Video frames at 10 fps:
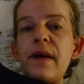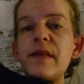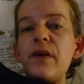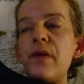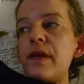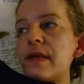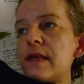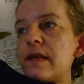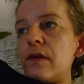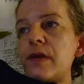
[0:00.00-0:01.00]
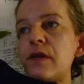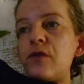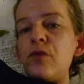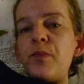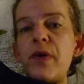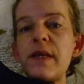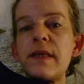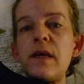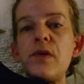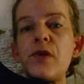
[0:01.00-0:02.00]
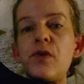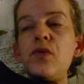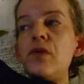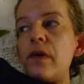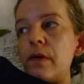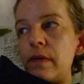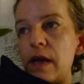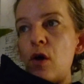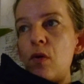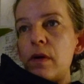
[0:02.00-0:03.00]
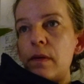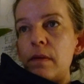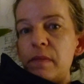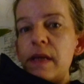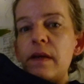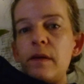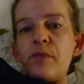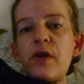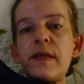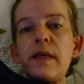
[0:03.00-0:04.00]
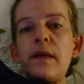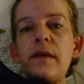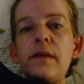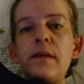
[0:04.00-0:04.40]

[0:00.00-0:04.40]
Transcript: So this is not to press out to now me pressing